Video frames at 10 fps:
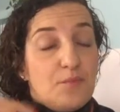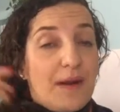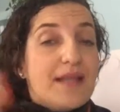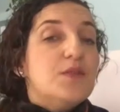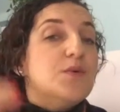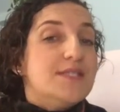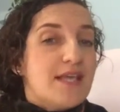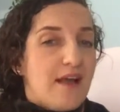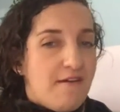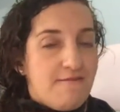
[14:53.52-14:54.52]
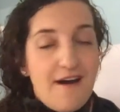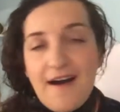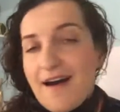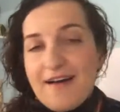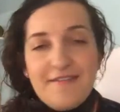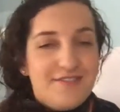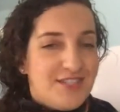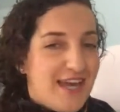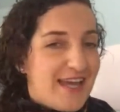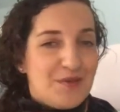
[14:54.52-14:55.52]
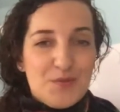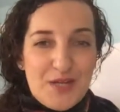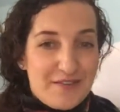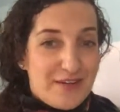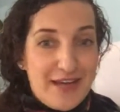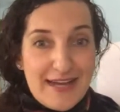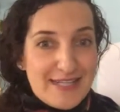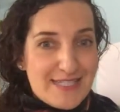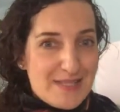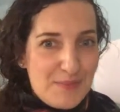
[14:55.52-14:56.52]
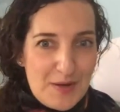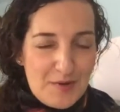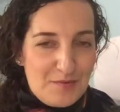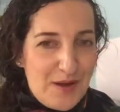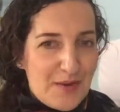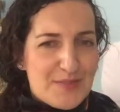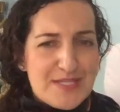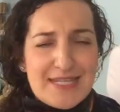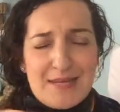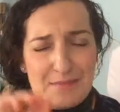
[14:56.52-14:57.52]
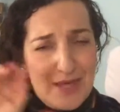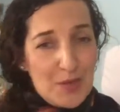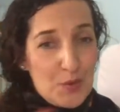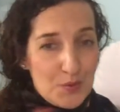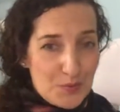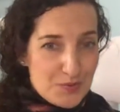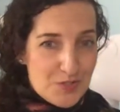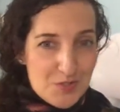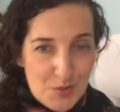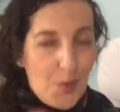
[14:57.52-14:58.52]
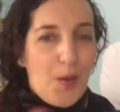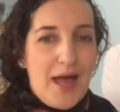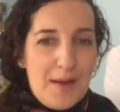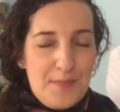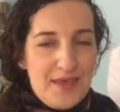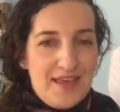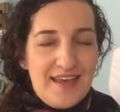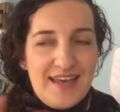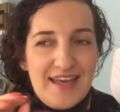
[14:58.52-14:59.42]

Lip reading: by losing a 5, 10, whatever X amount of pounds is going to make you so happy,